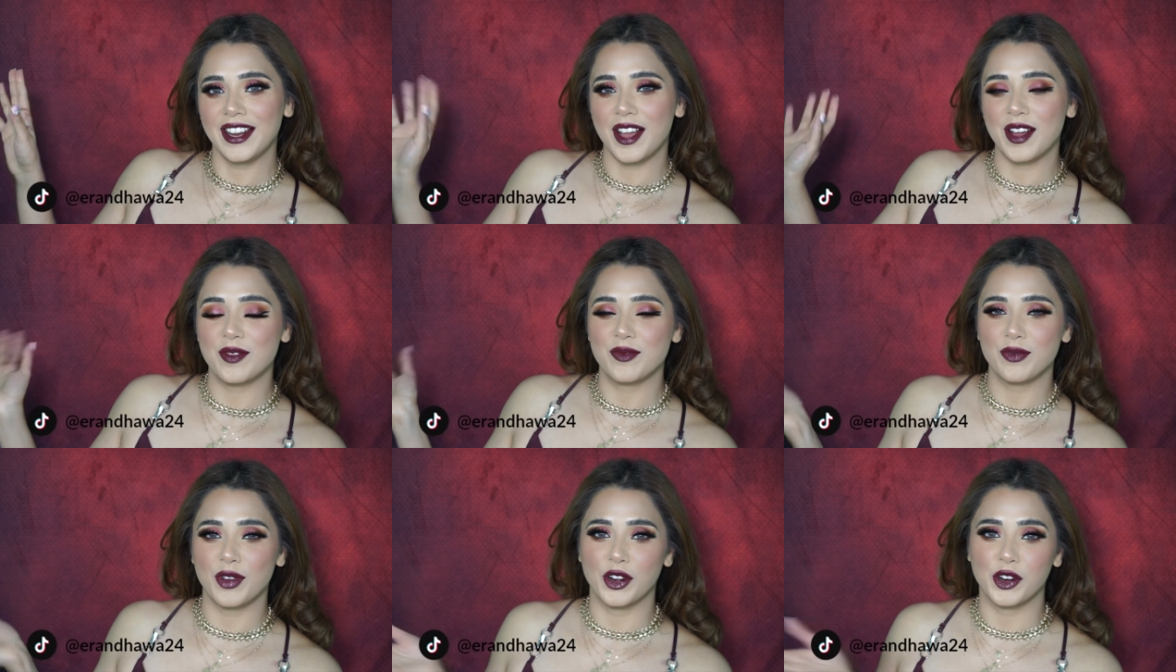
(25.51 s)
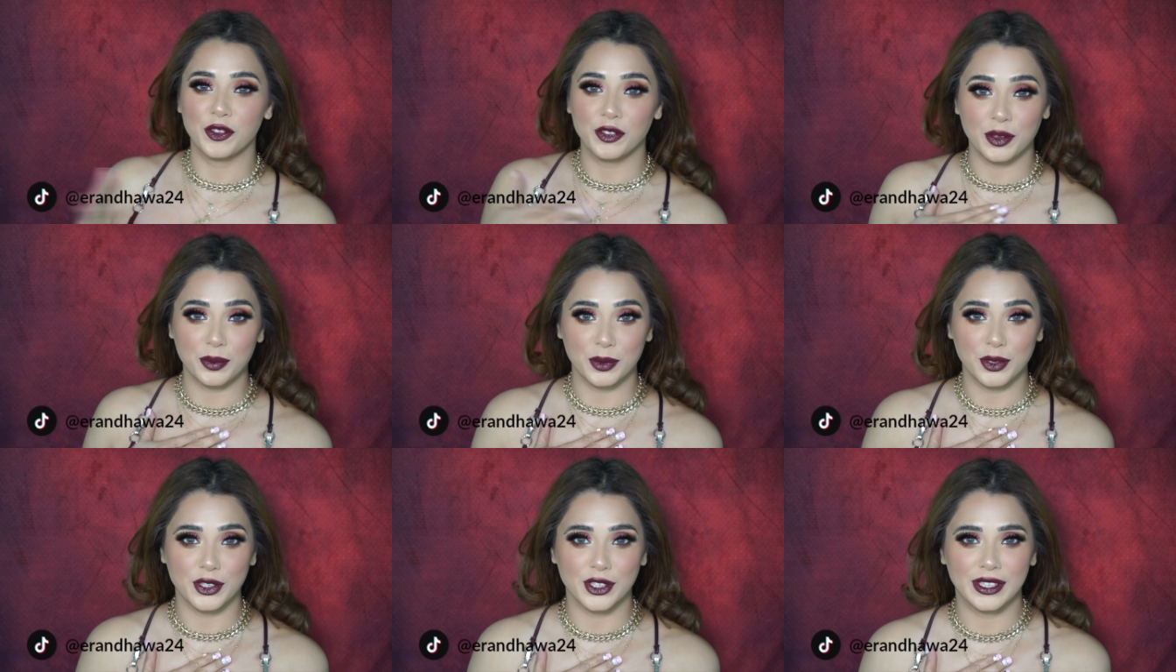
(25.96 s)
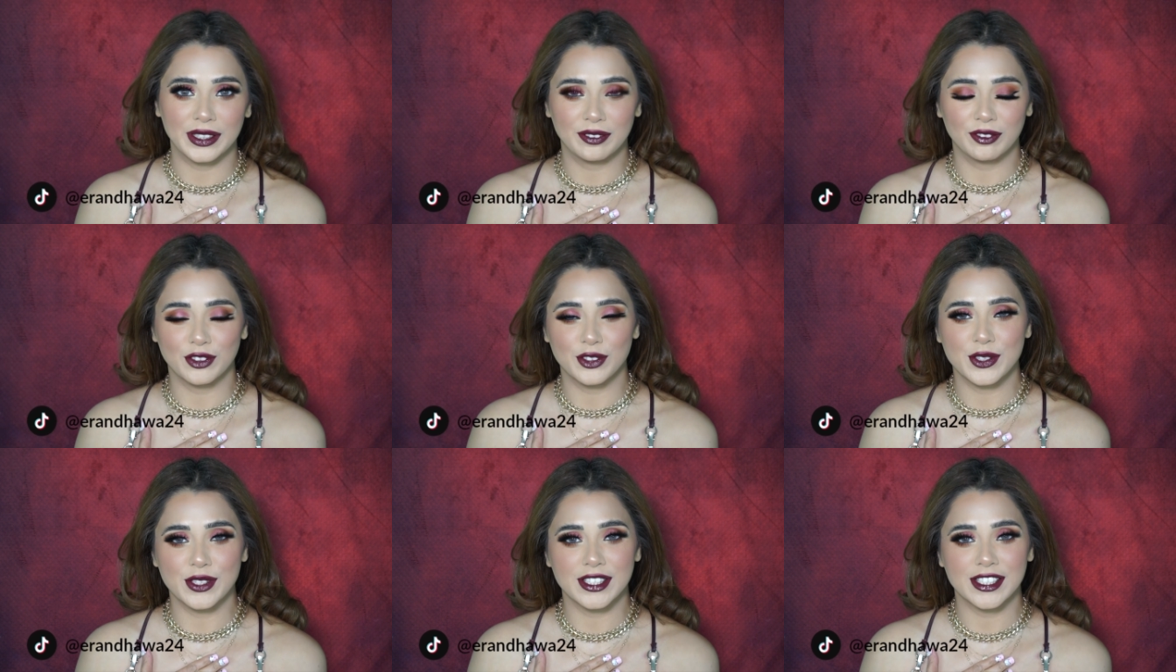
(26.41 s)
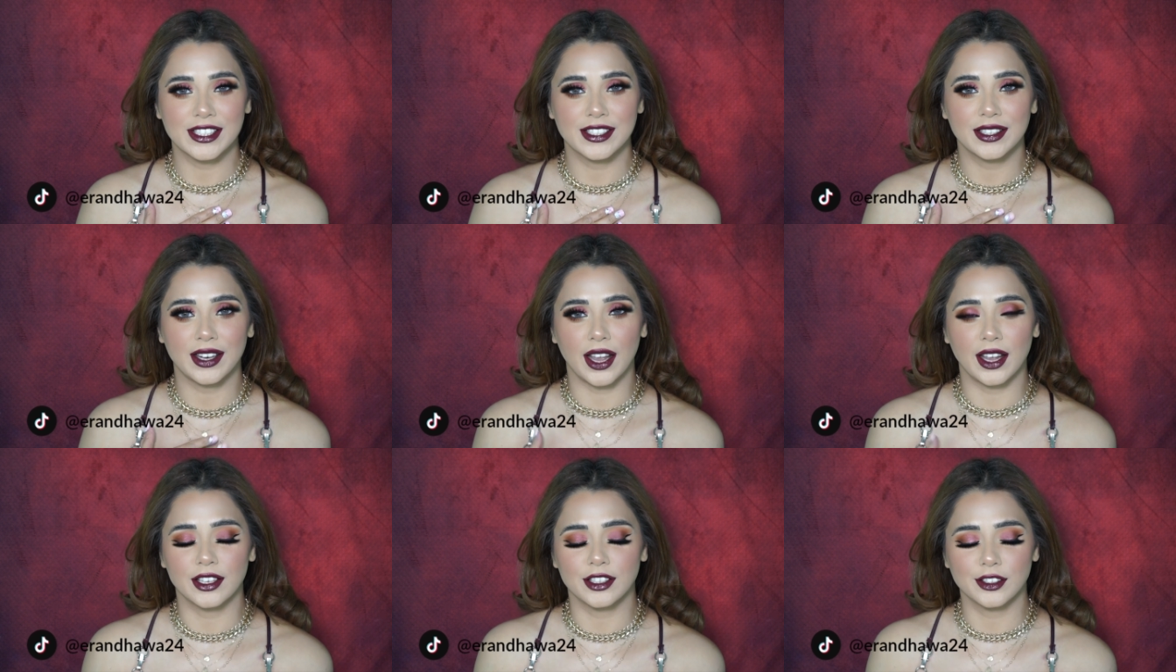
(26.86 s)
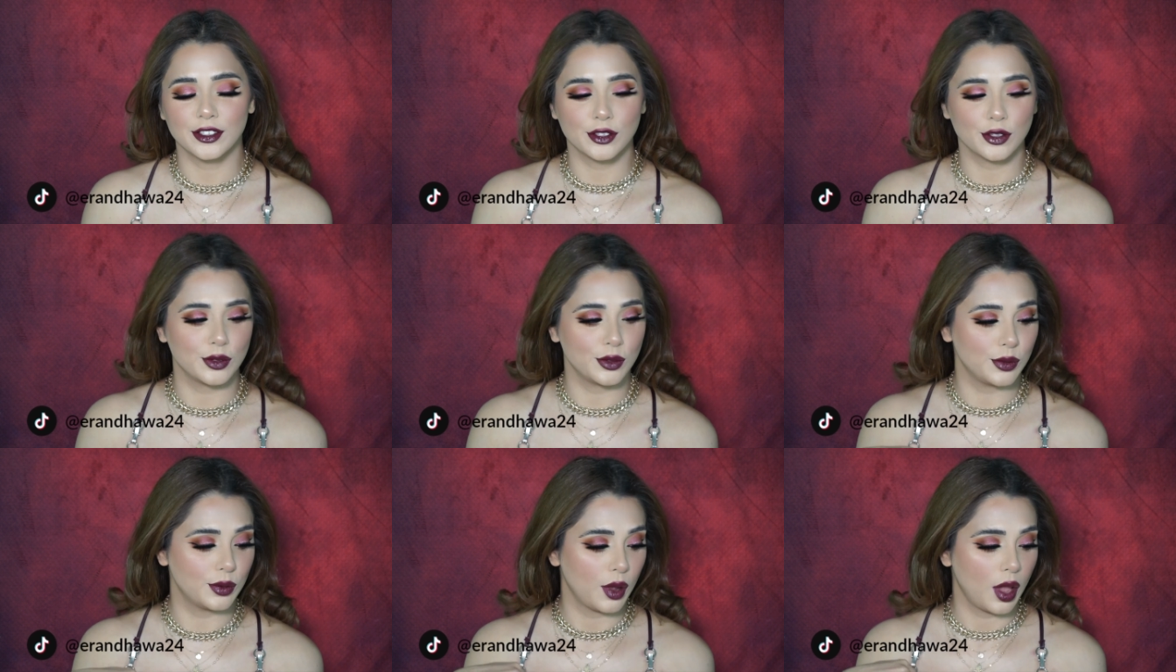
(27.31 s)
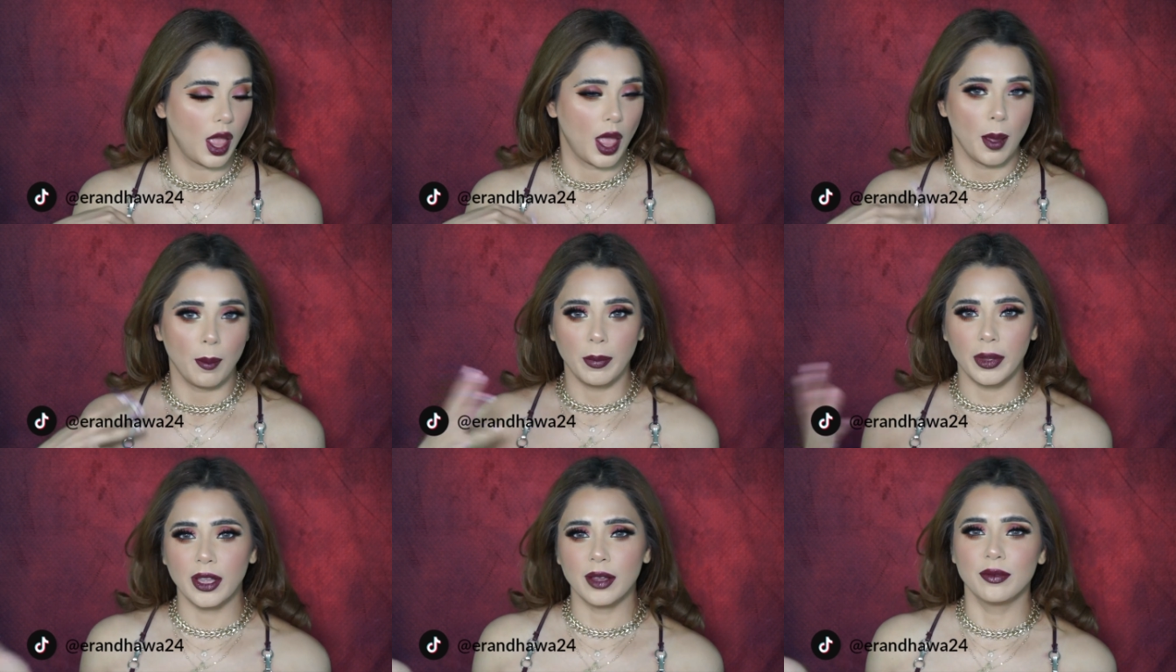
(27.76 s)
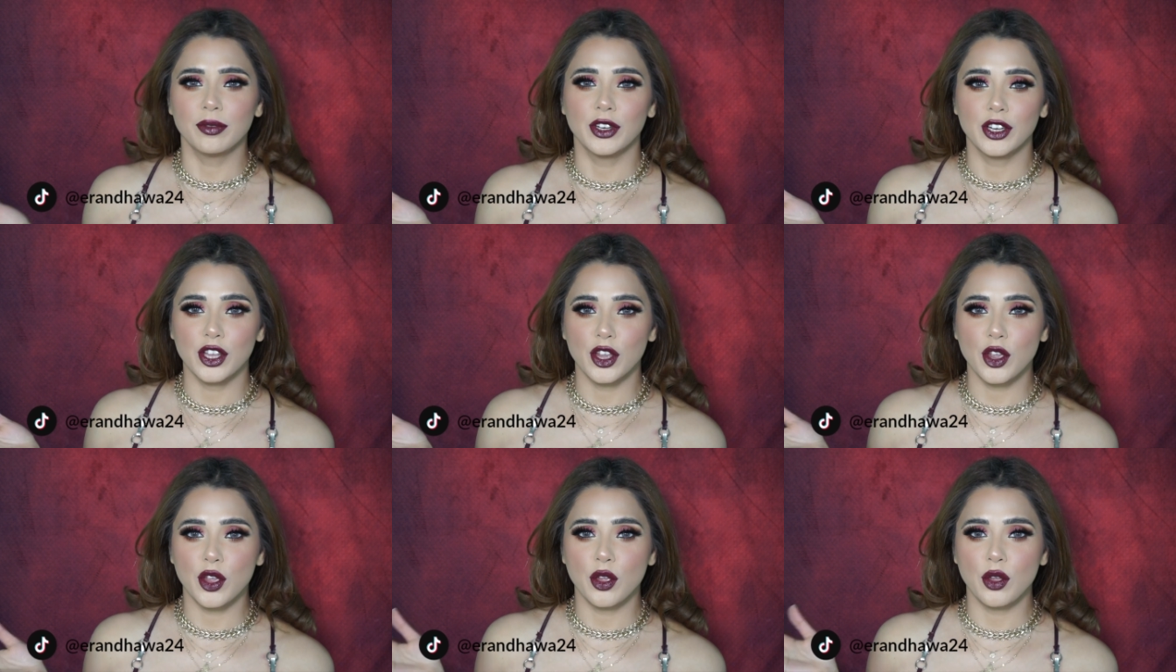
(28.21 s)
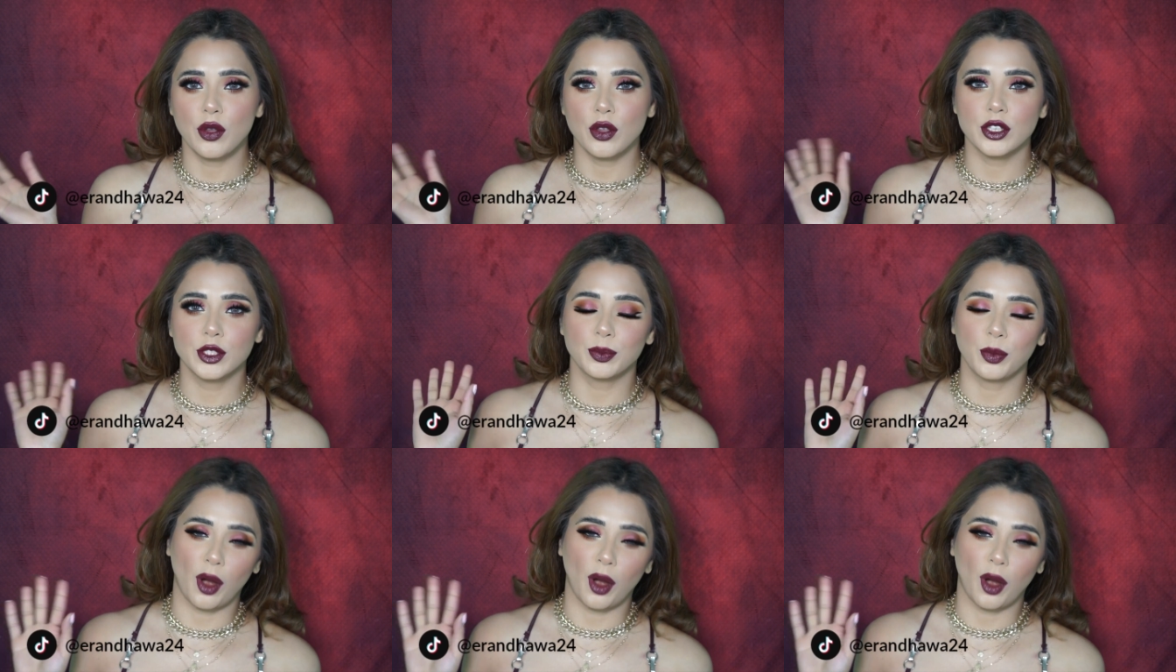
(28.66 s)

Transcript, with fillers: I'm one of the beauty influencers. I do makeup videos,